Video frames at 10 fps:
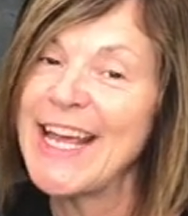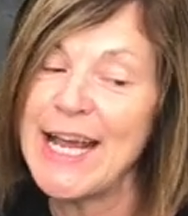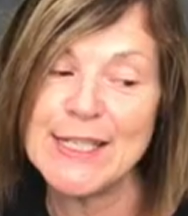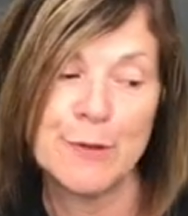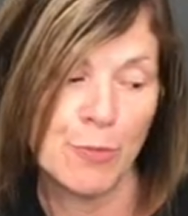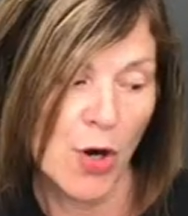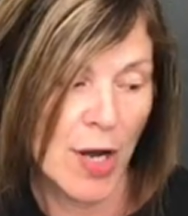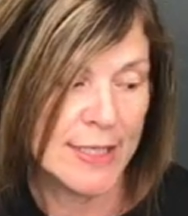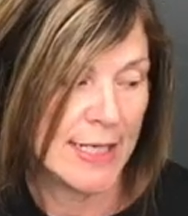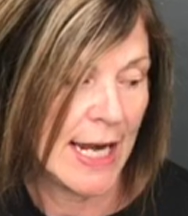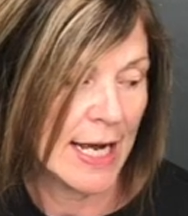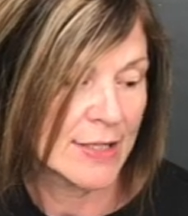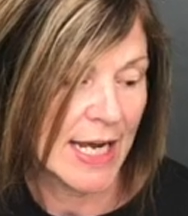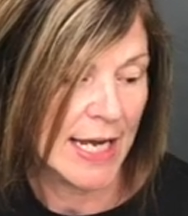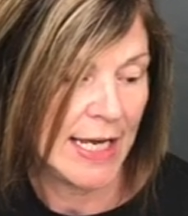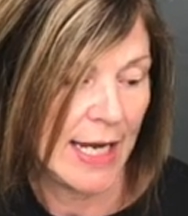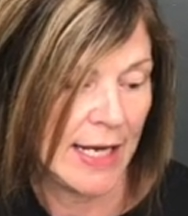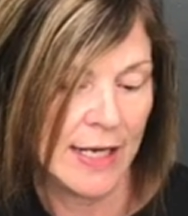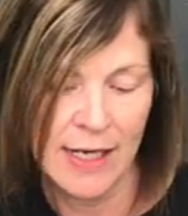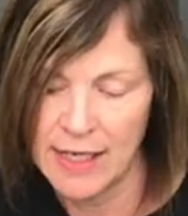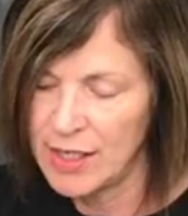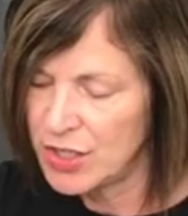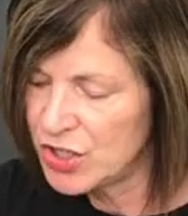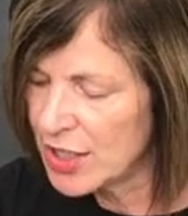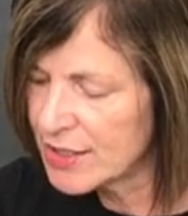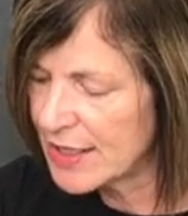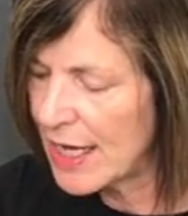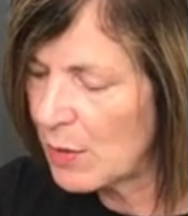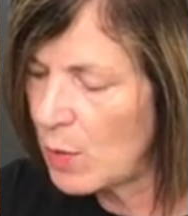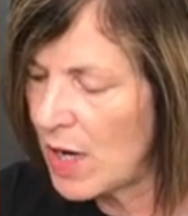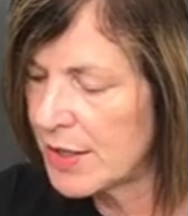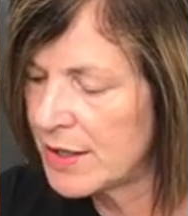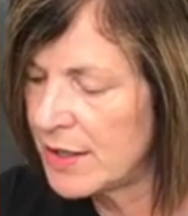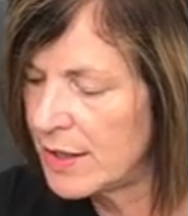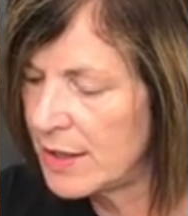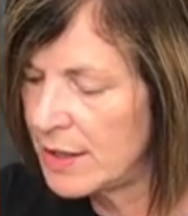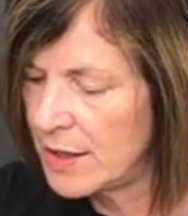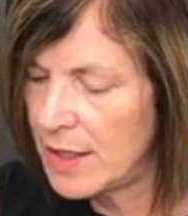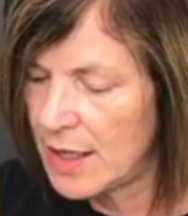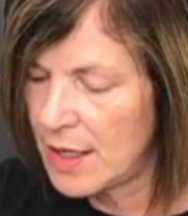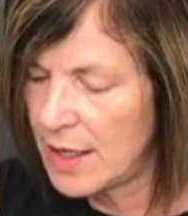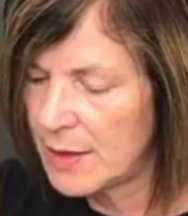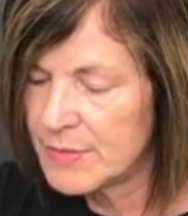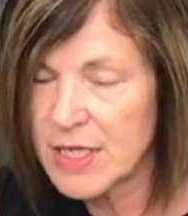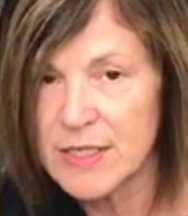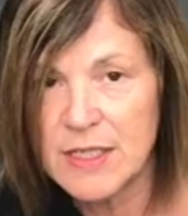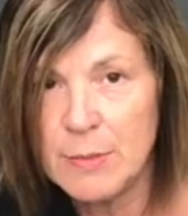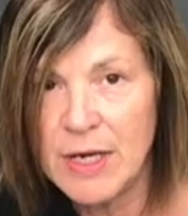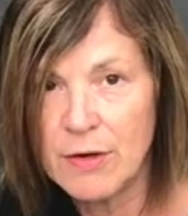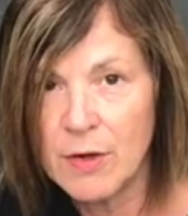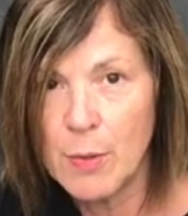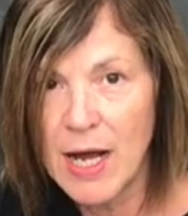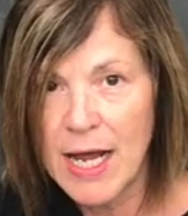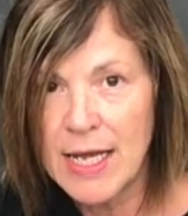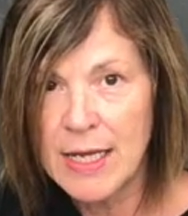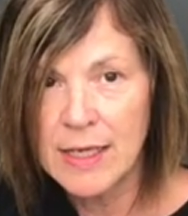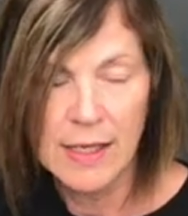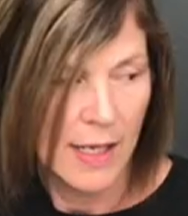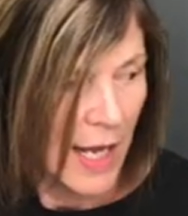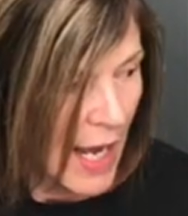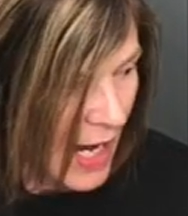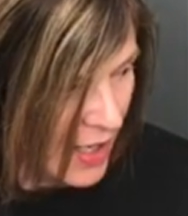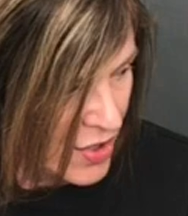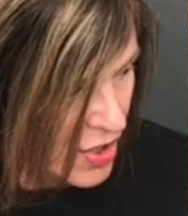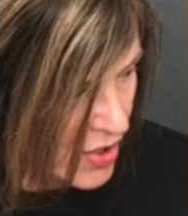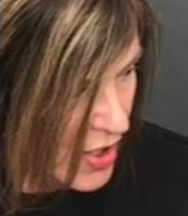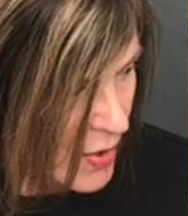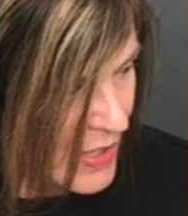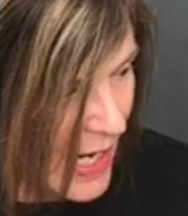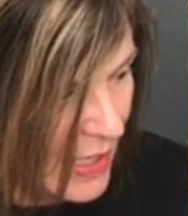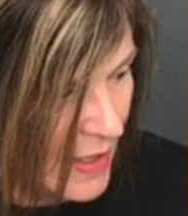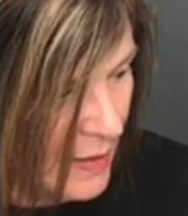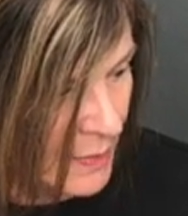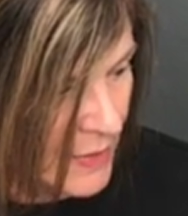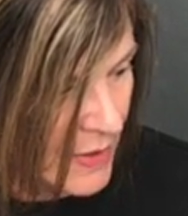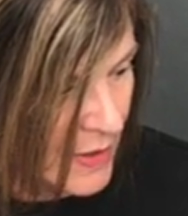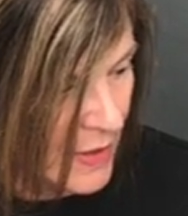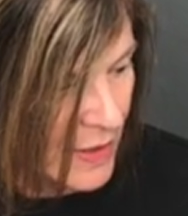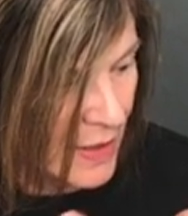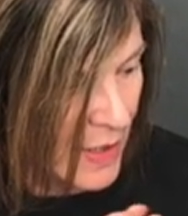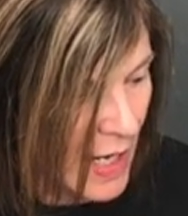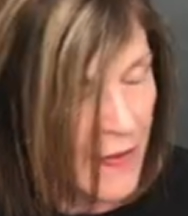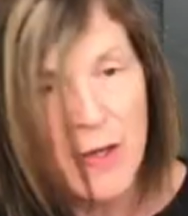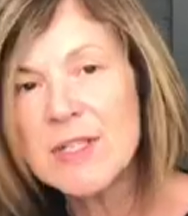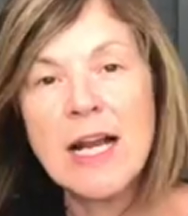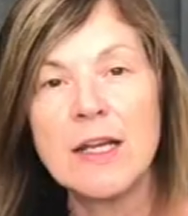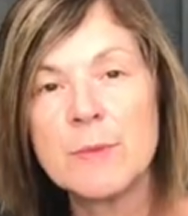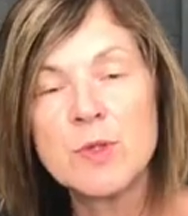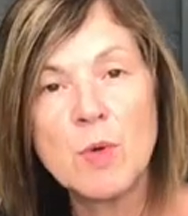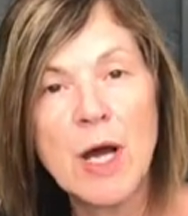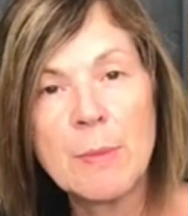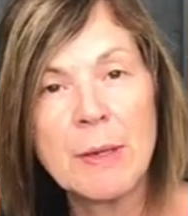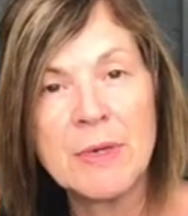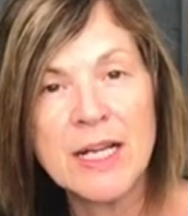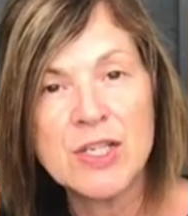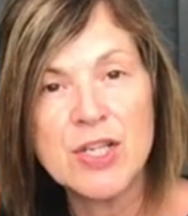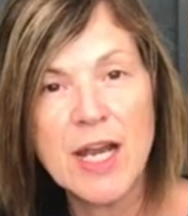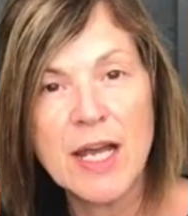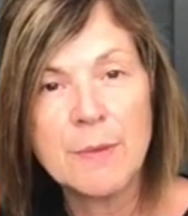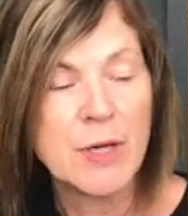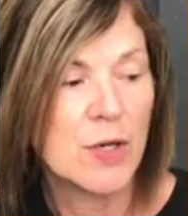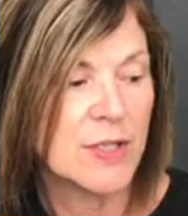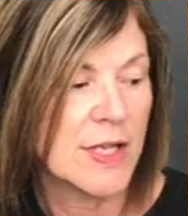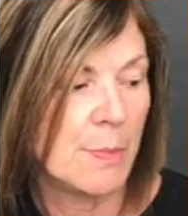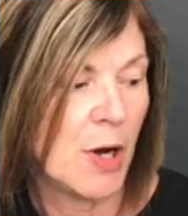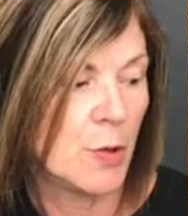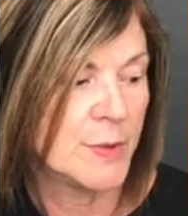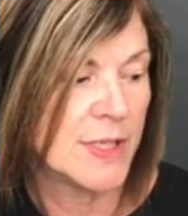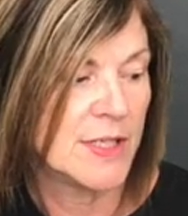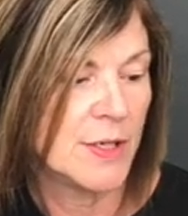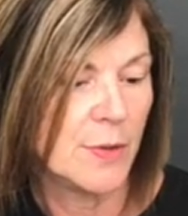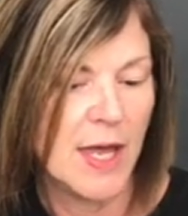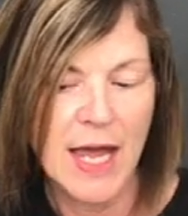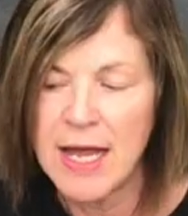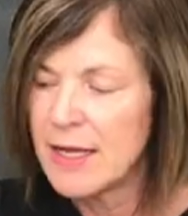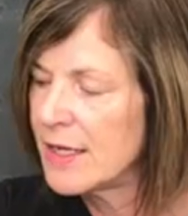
It's surprising how taking just that one dusty miller away and just those alliums, and those alliums will come up next year because their bulbs are still there.